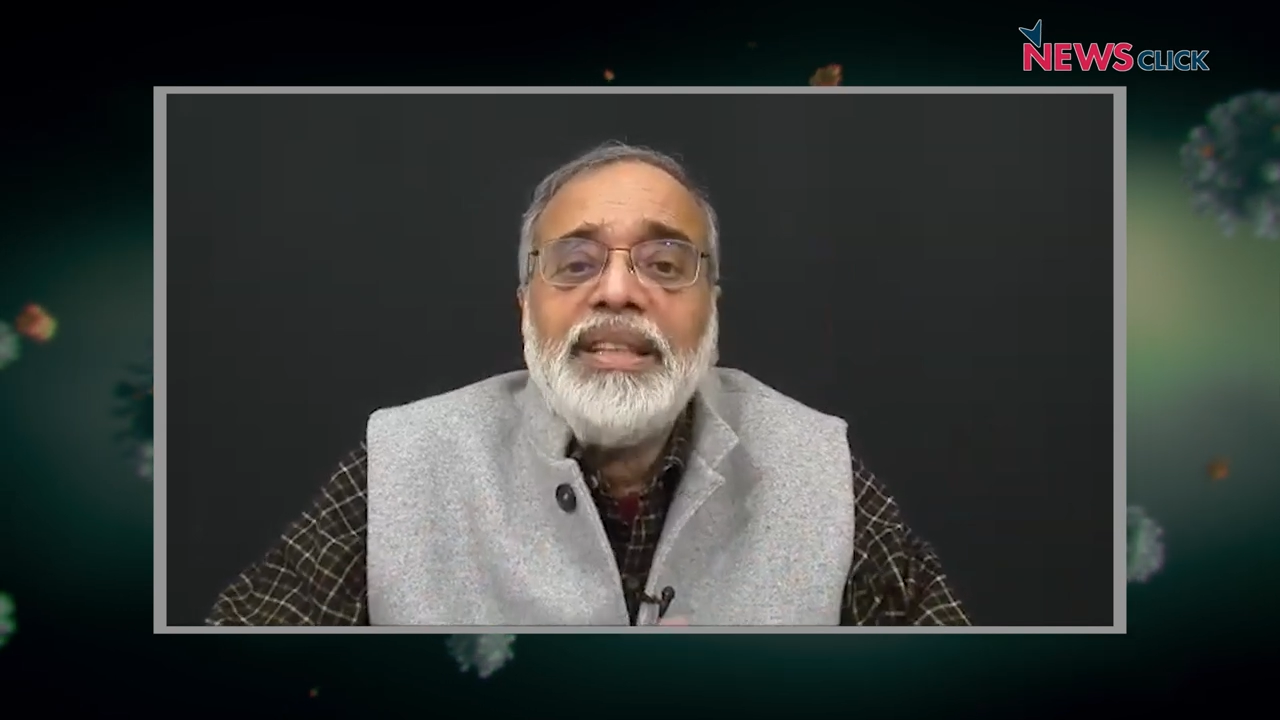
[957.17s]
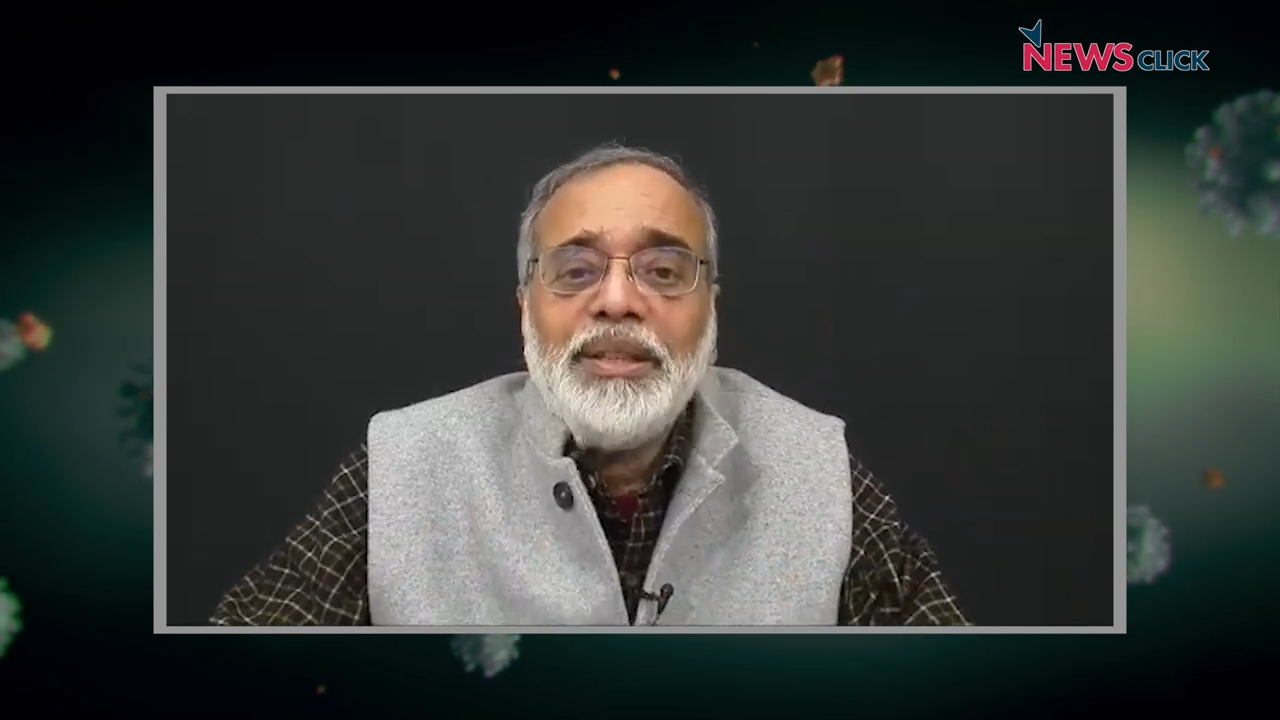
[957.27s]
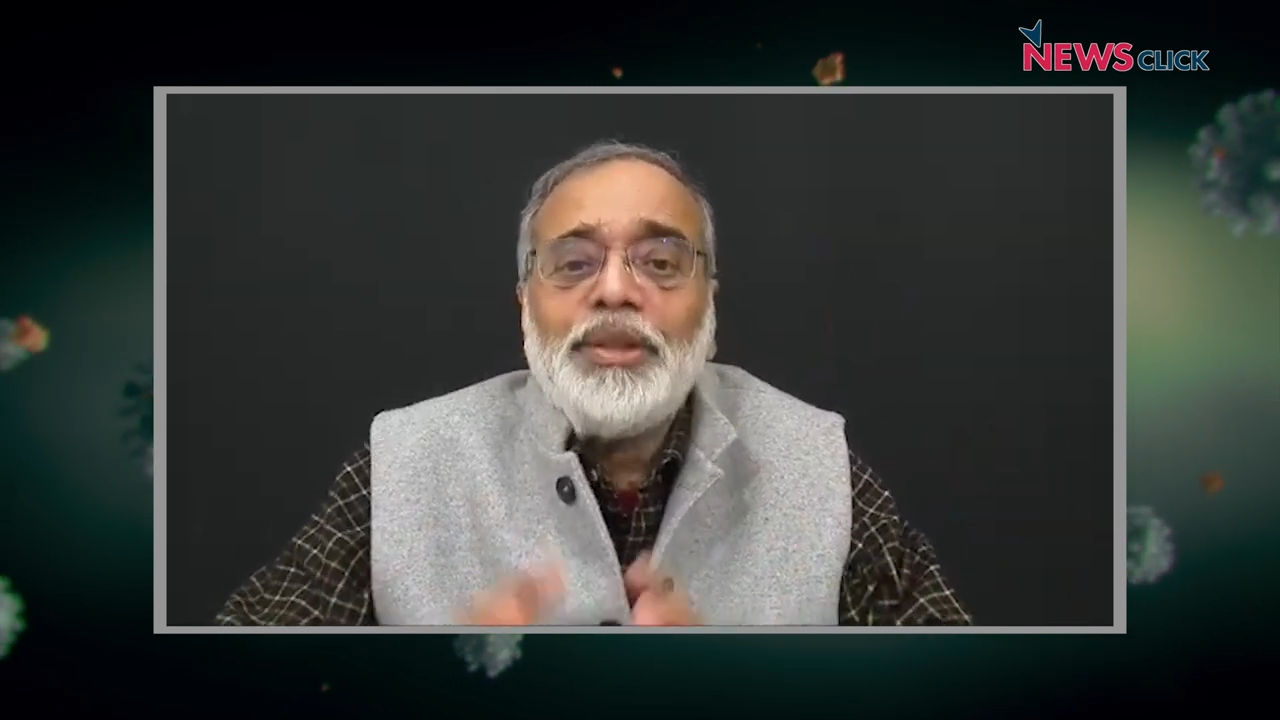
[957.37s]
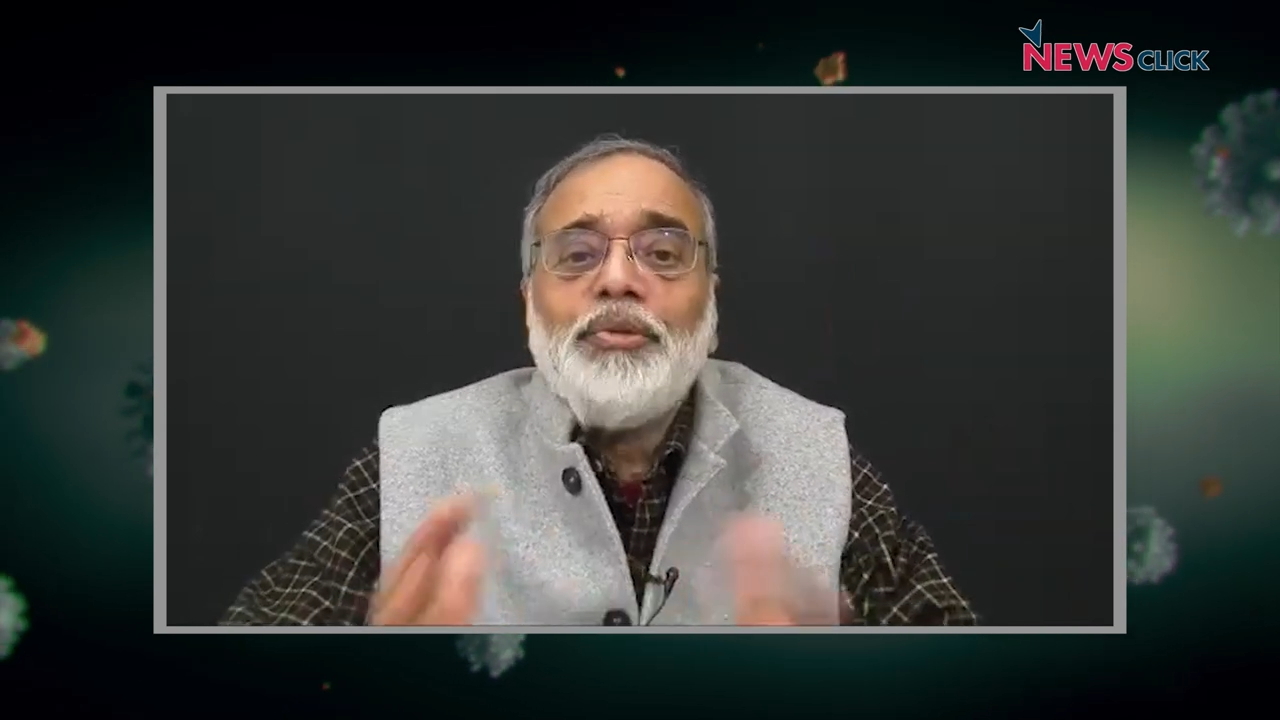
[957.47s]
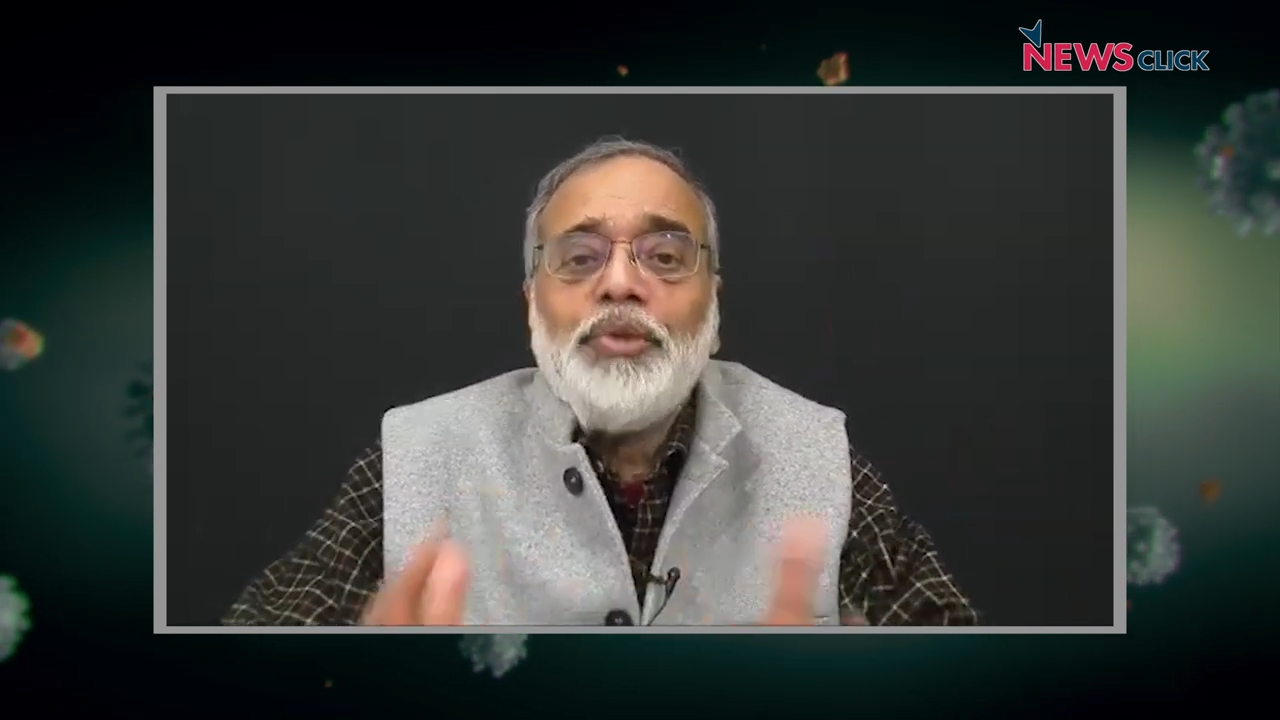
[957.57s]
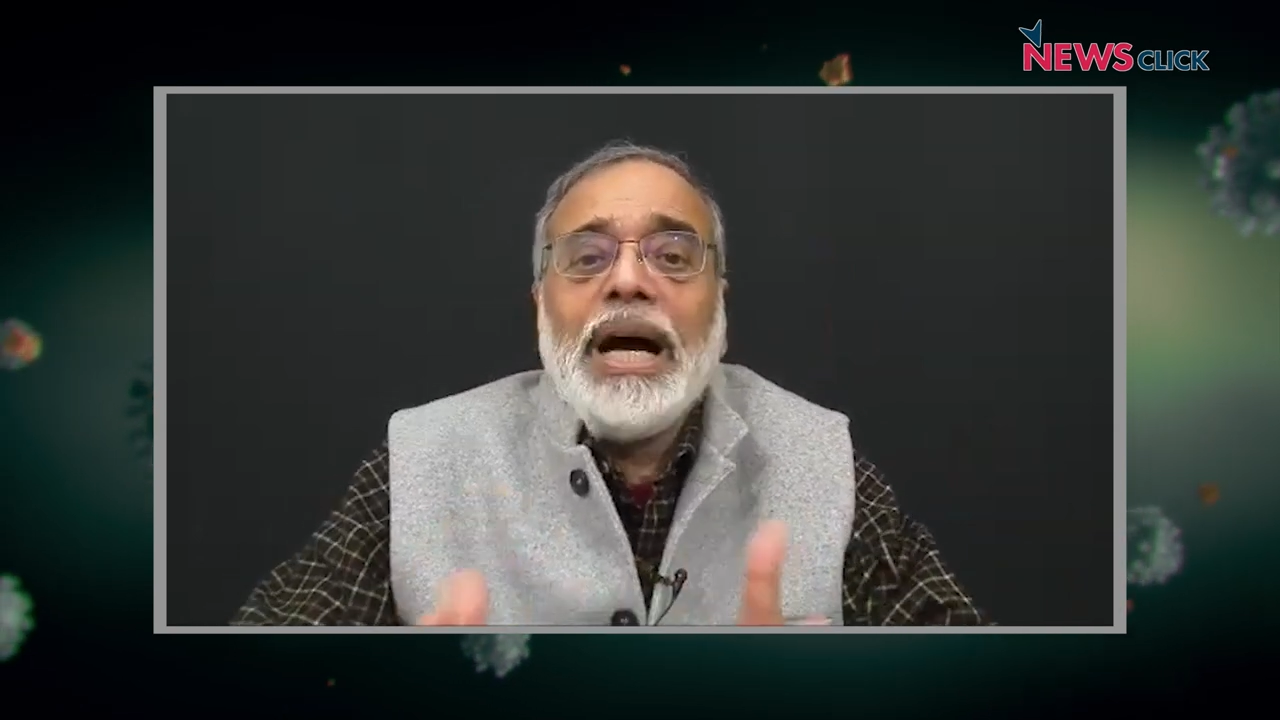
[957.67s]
Correct. So if you